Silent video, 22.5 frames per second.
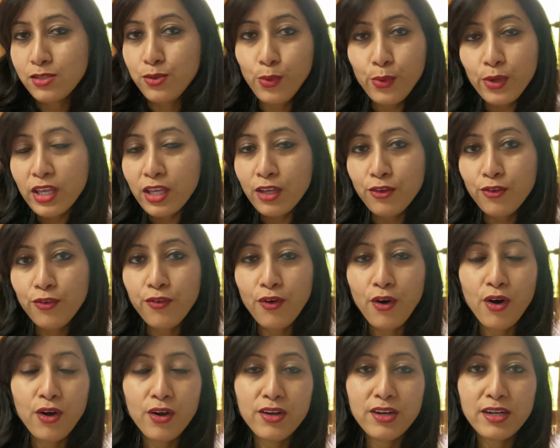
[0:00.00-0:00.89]
looking
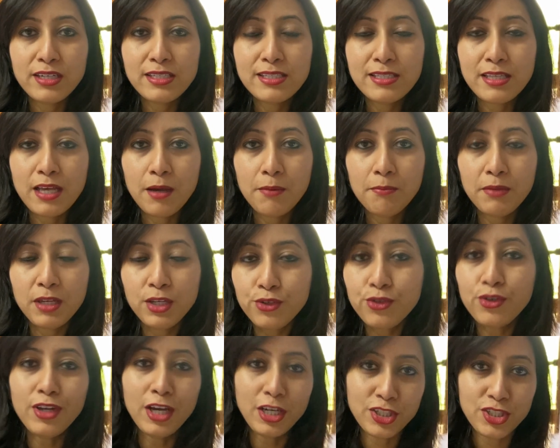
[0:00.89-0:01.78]
for some
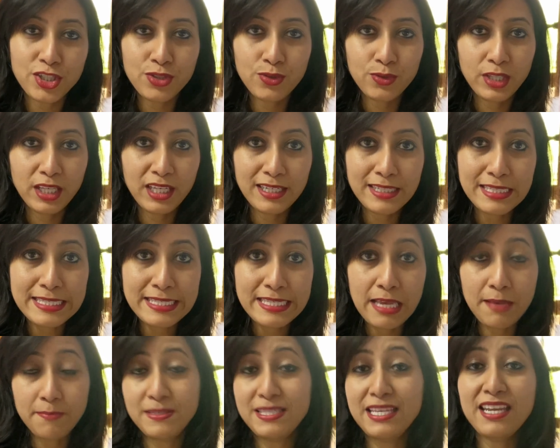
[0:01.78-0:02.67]
introduction to the
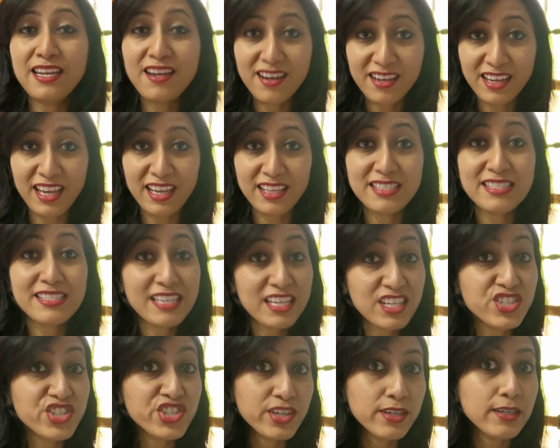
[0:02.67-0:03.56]
concepts, then again,
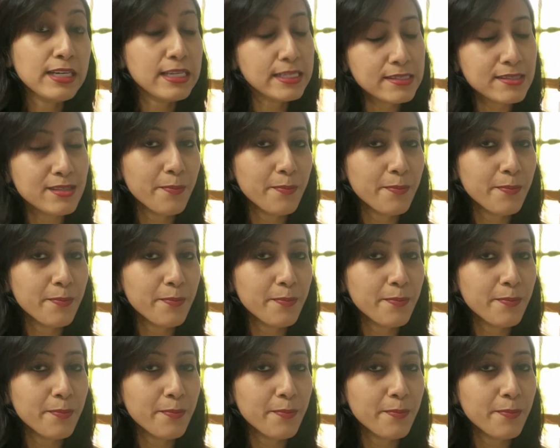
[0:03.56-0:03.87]
Skillshare is the